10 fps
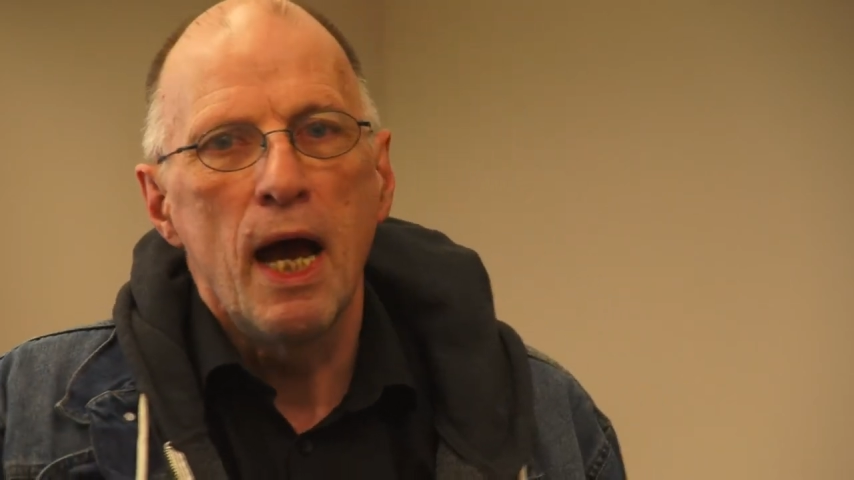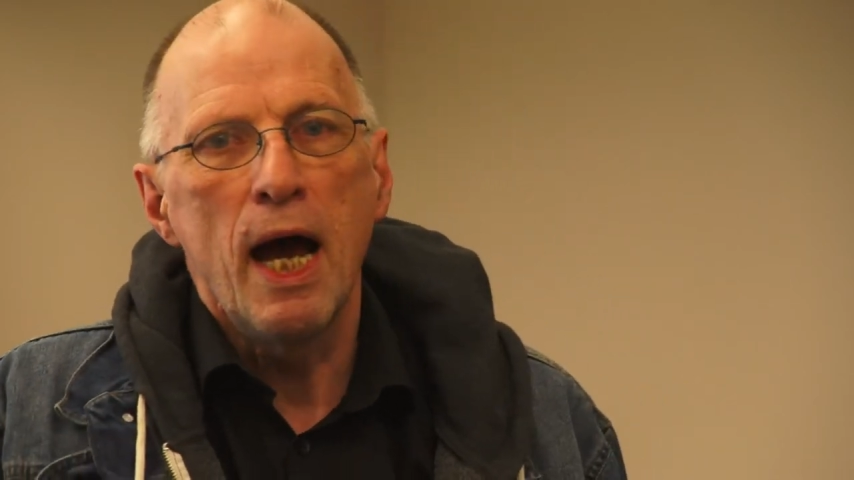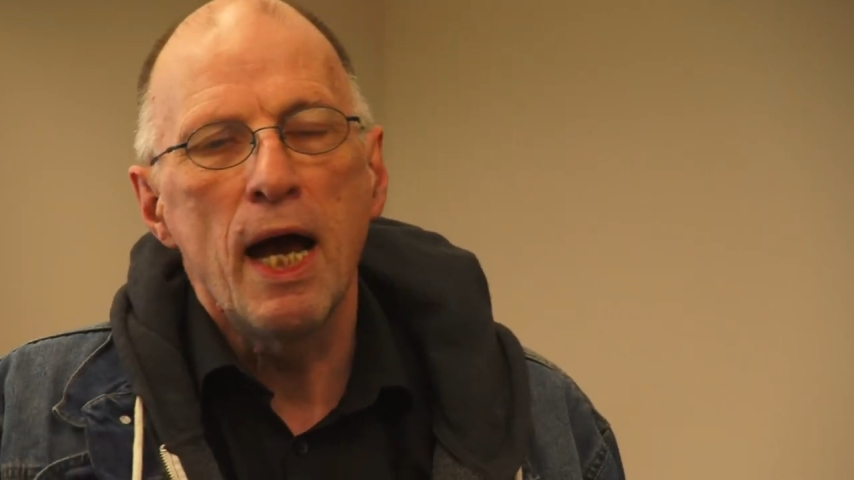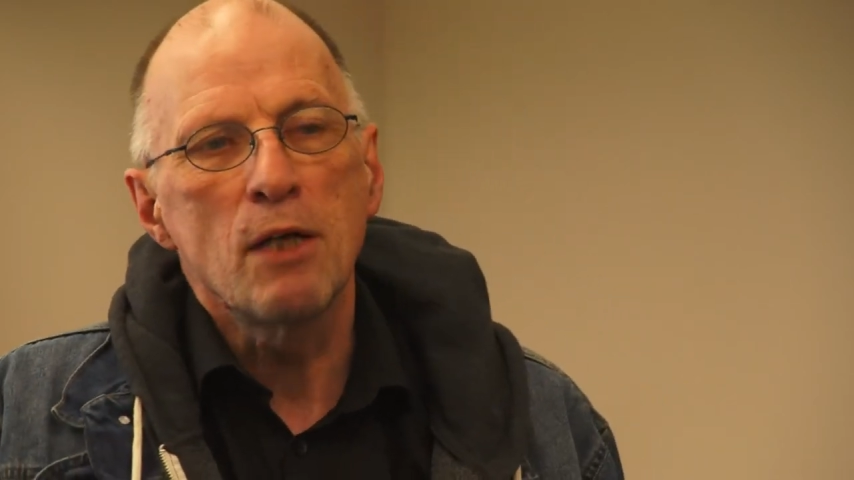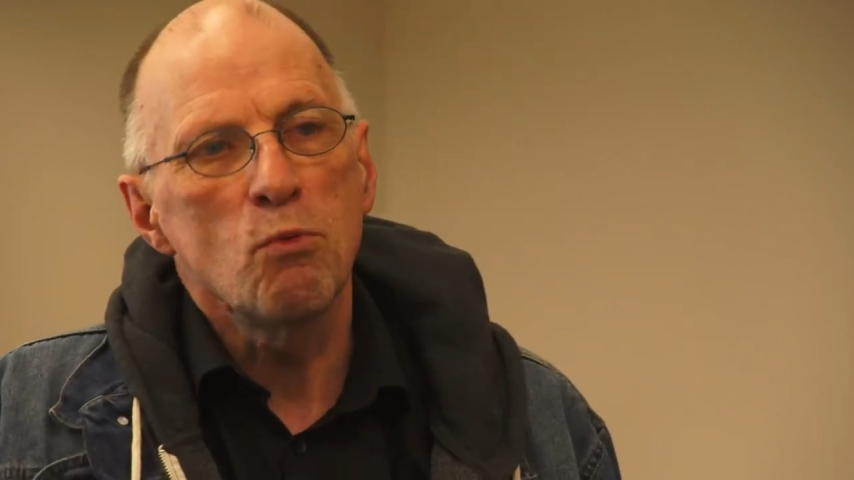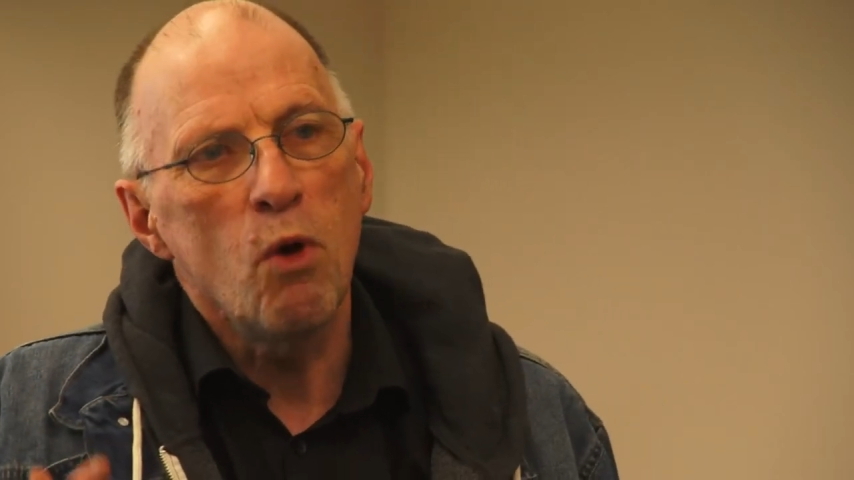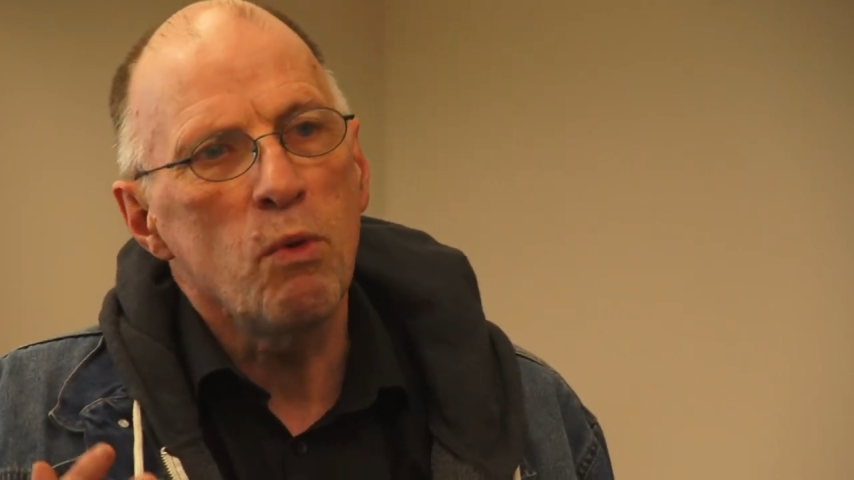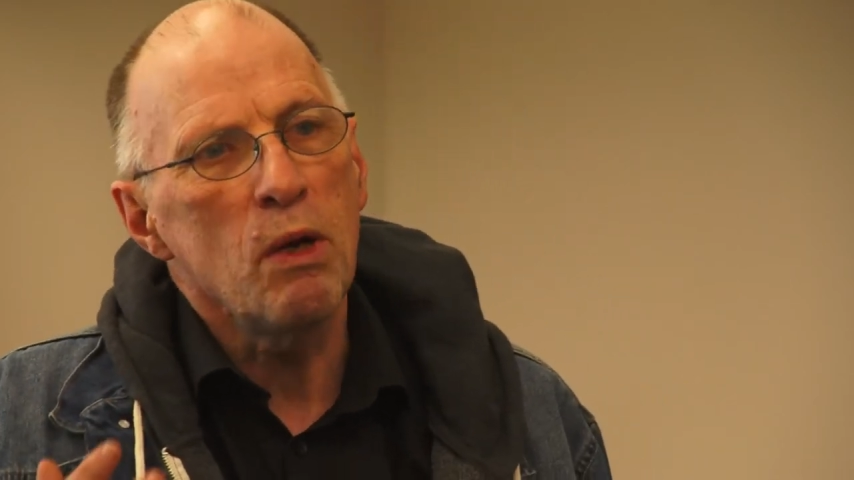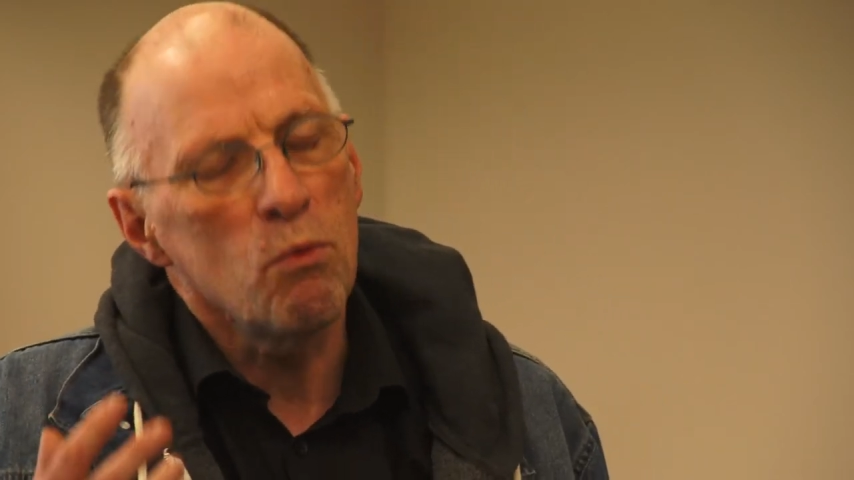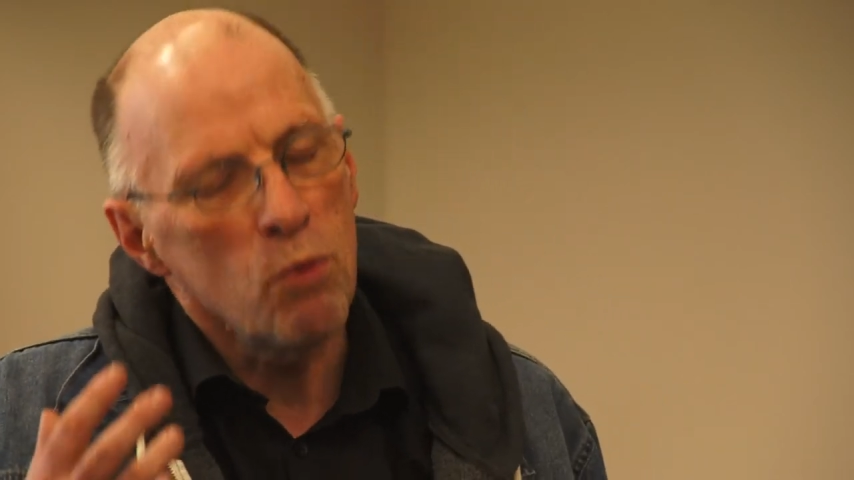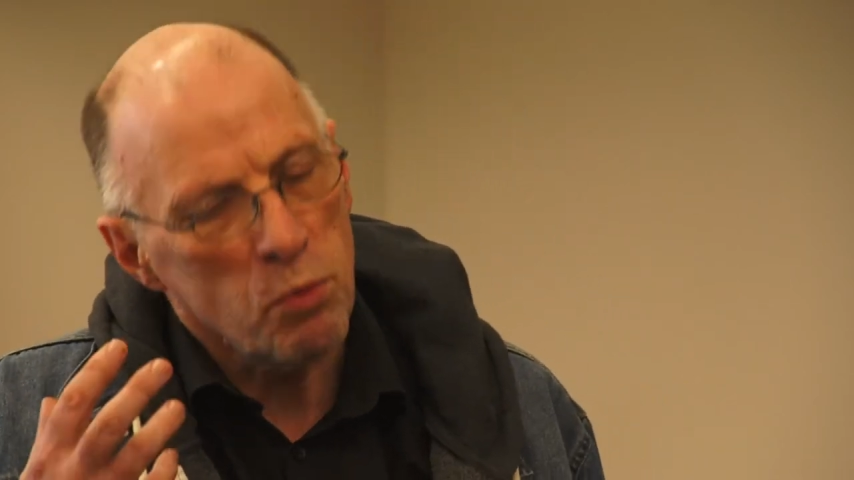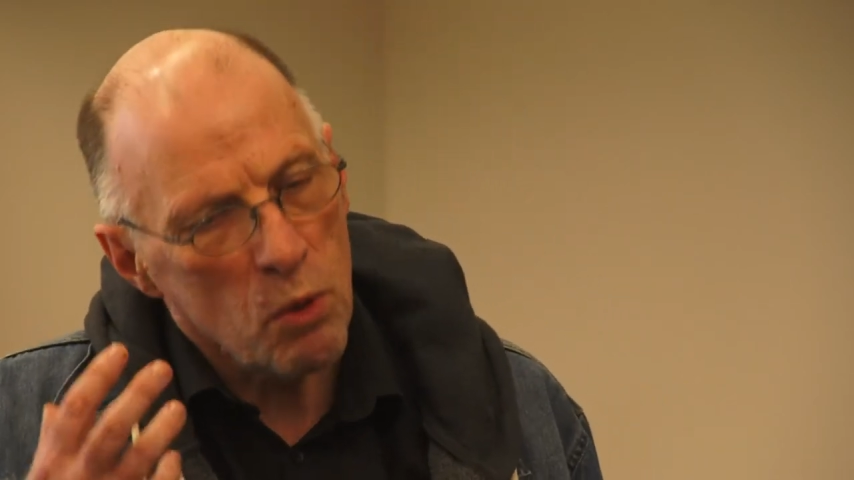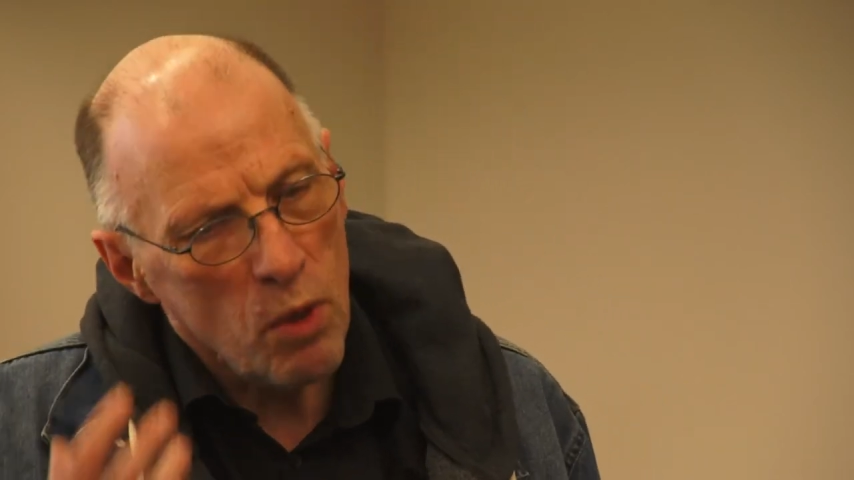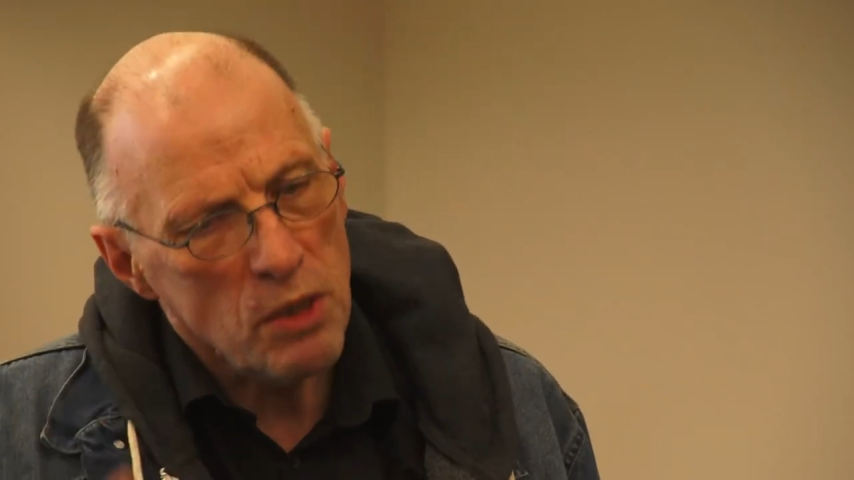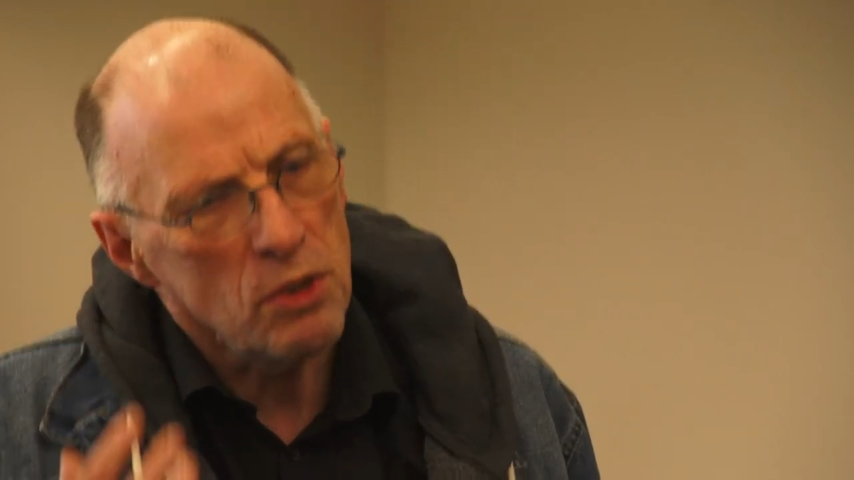and what we
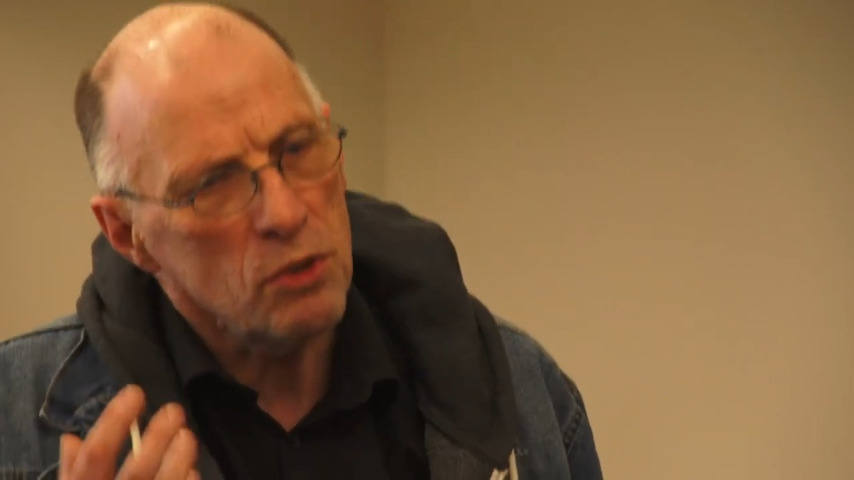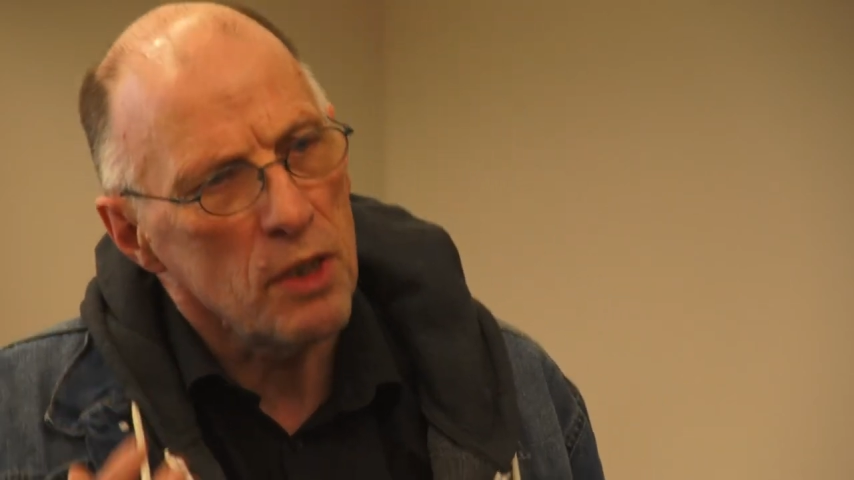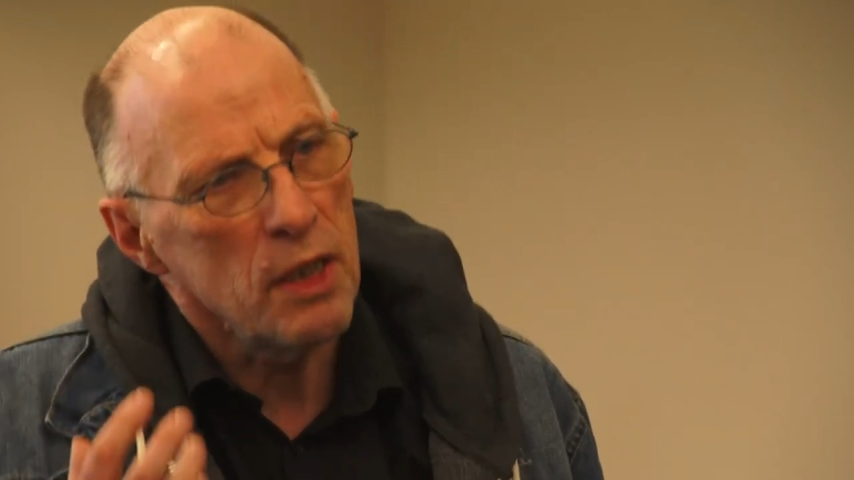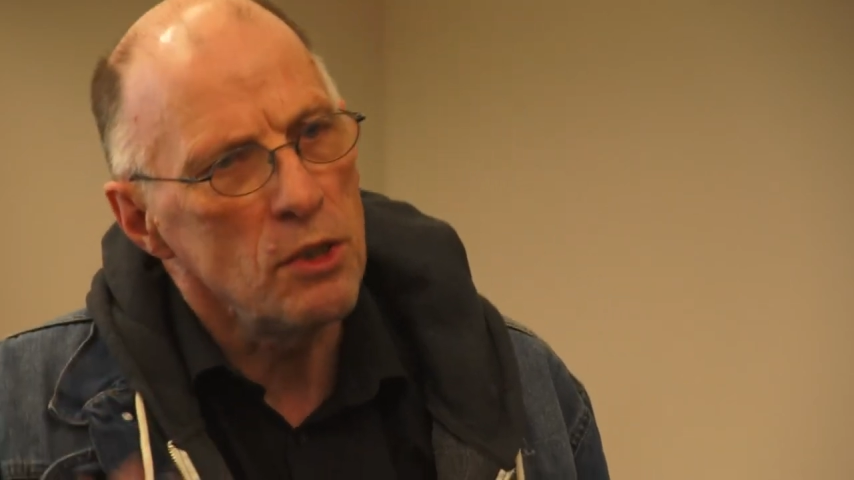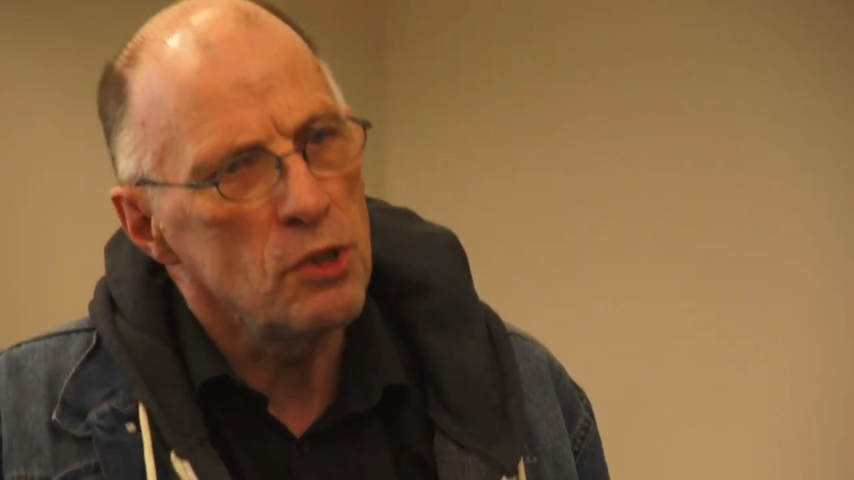want to try and